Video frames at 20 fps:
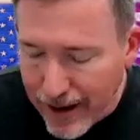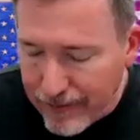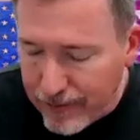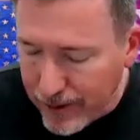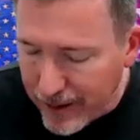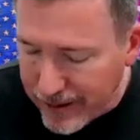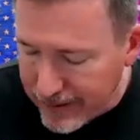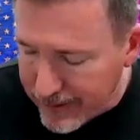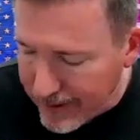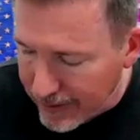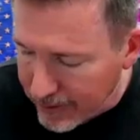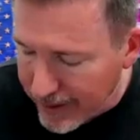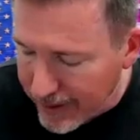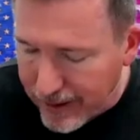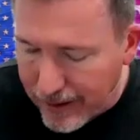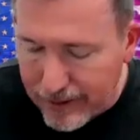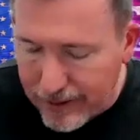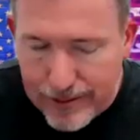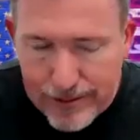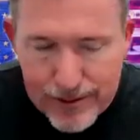written
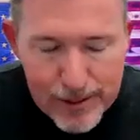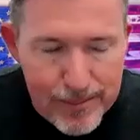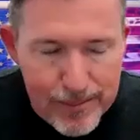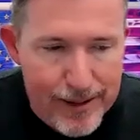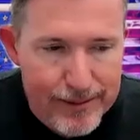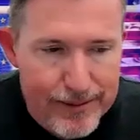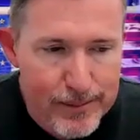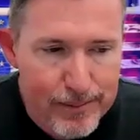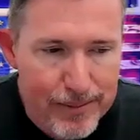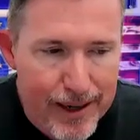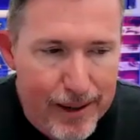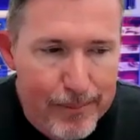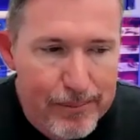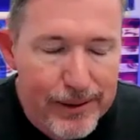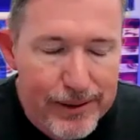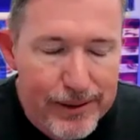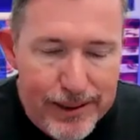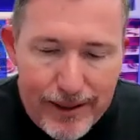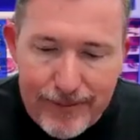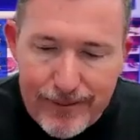articles about this, but I
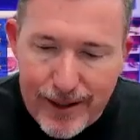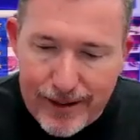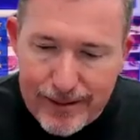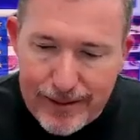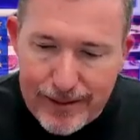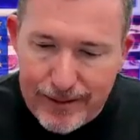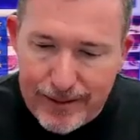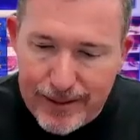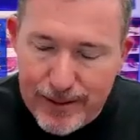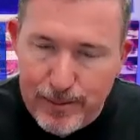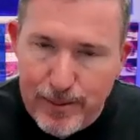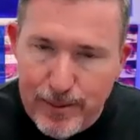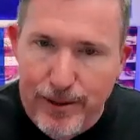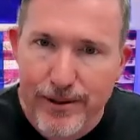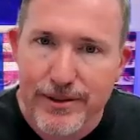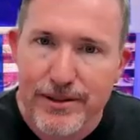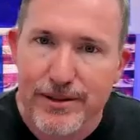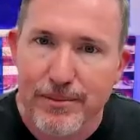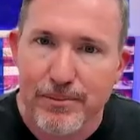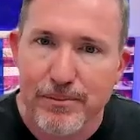believe that the
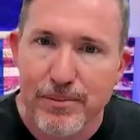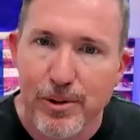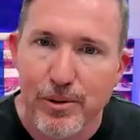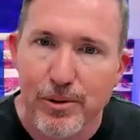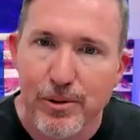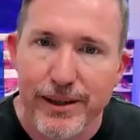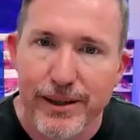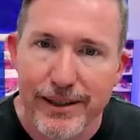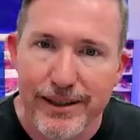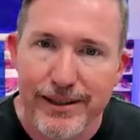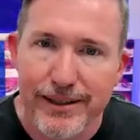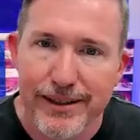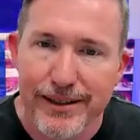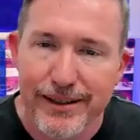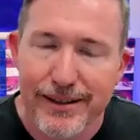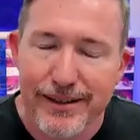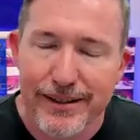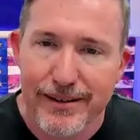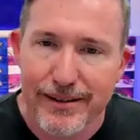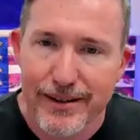experienced employee,
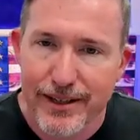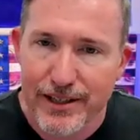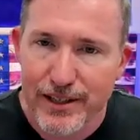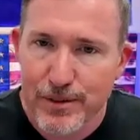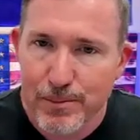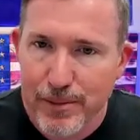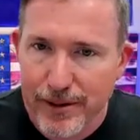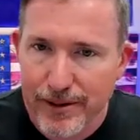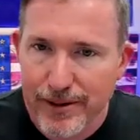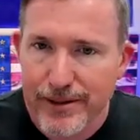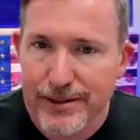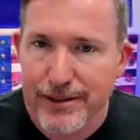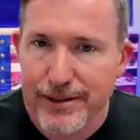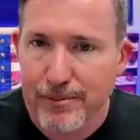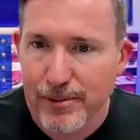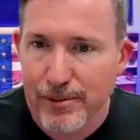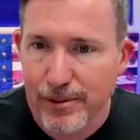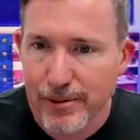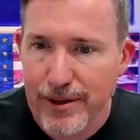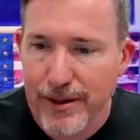the
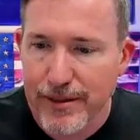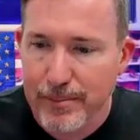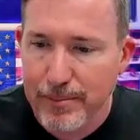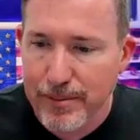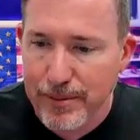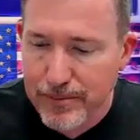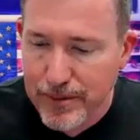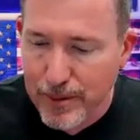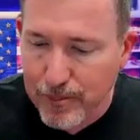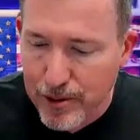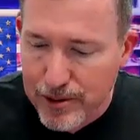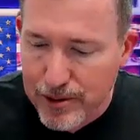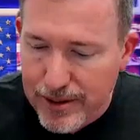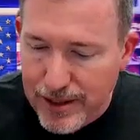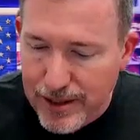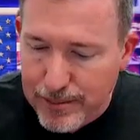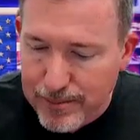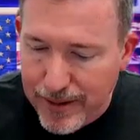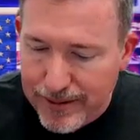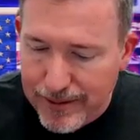person
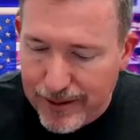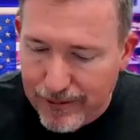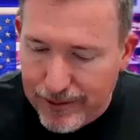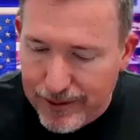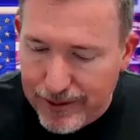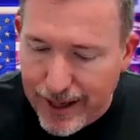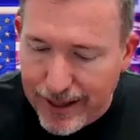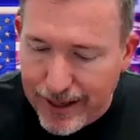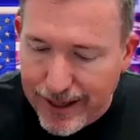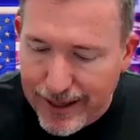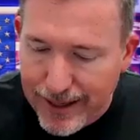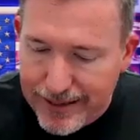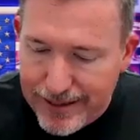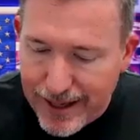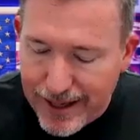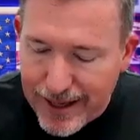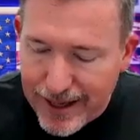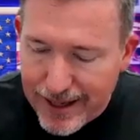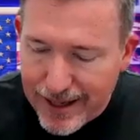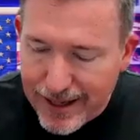that's been there for decades,
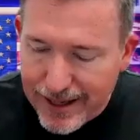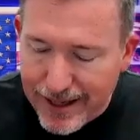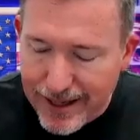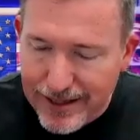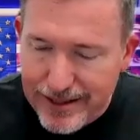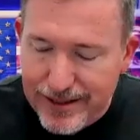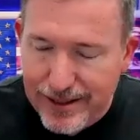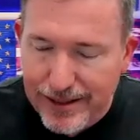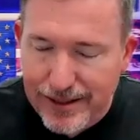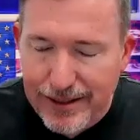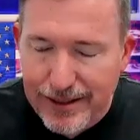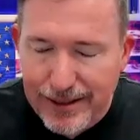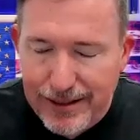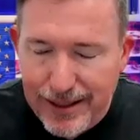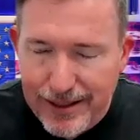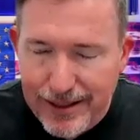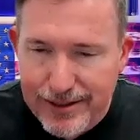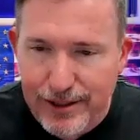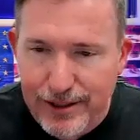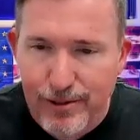is
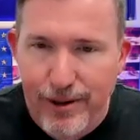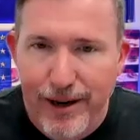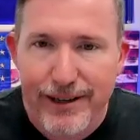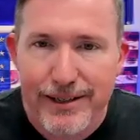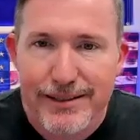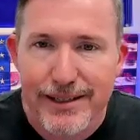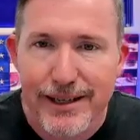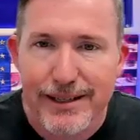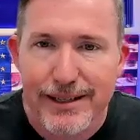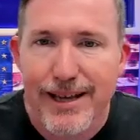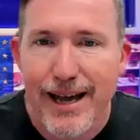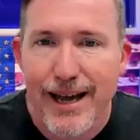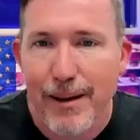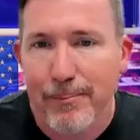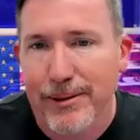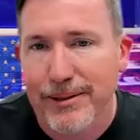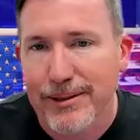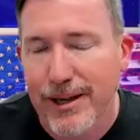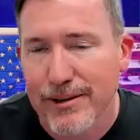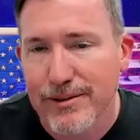the greatest untapped
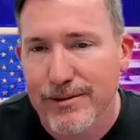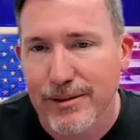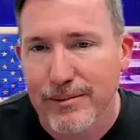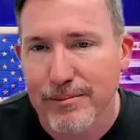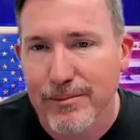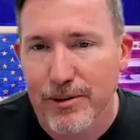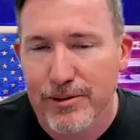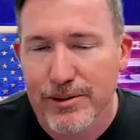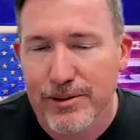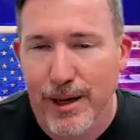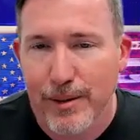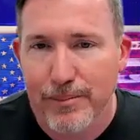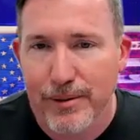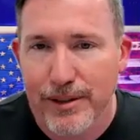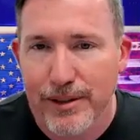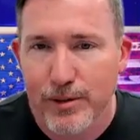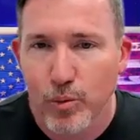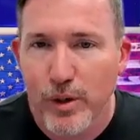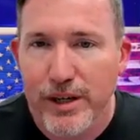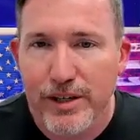potential in most
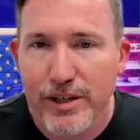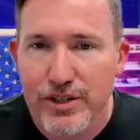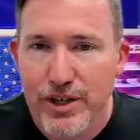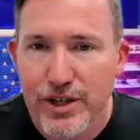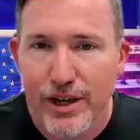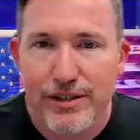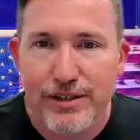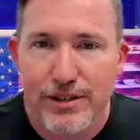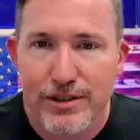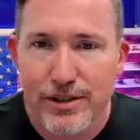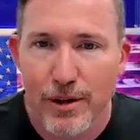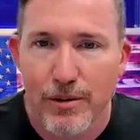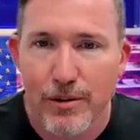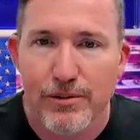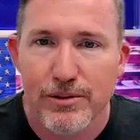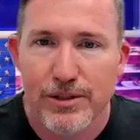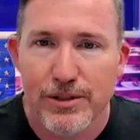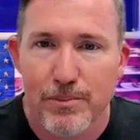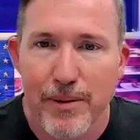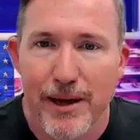companies. We just
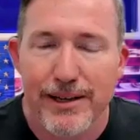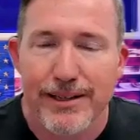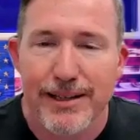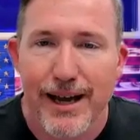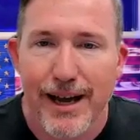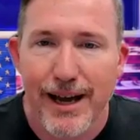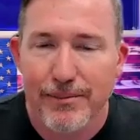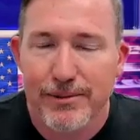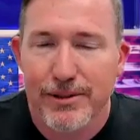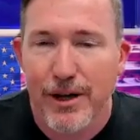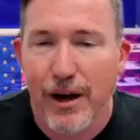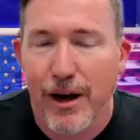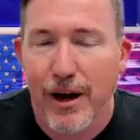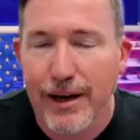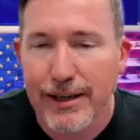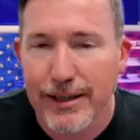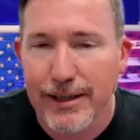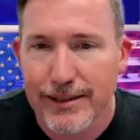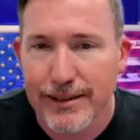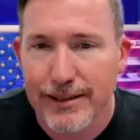don't spend time
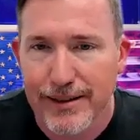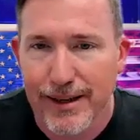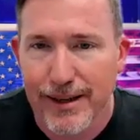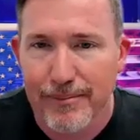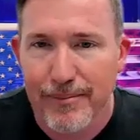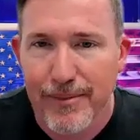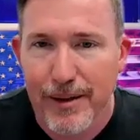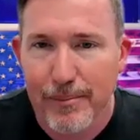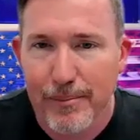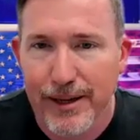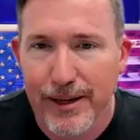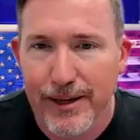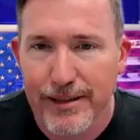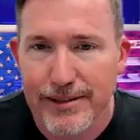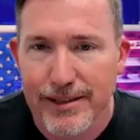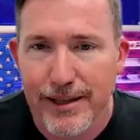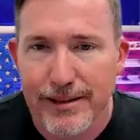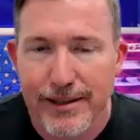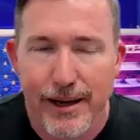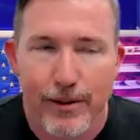talking to them because
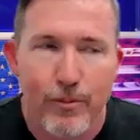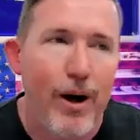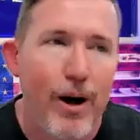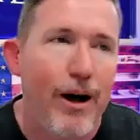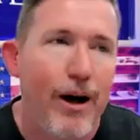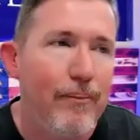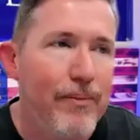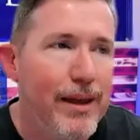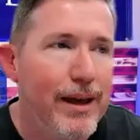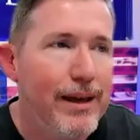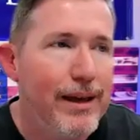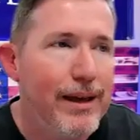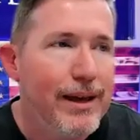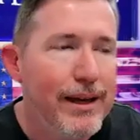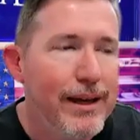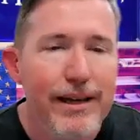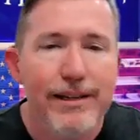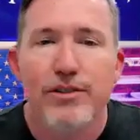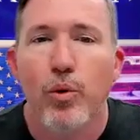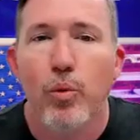they think, well,
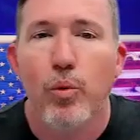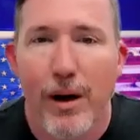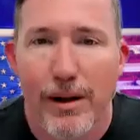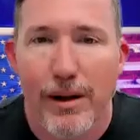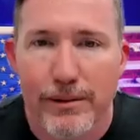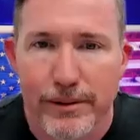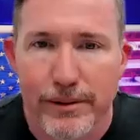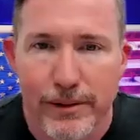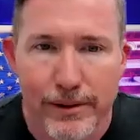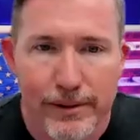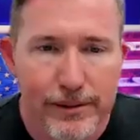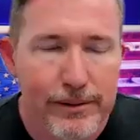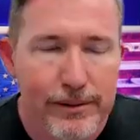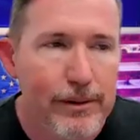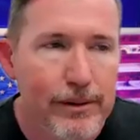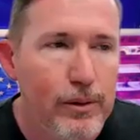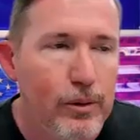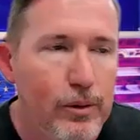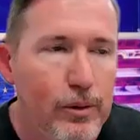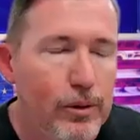he's a welder,
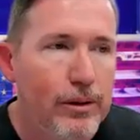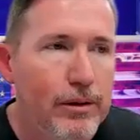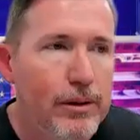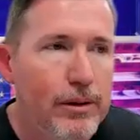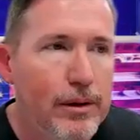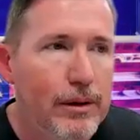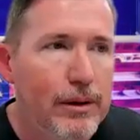or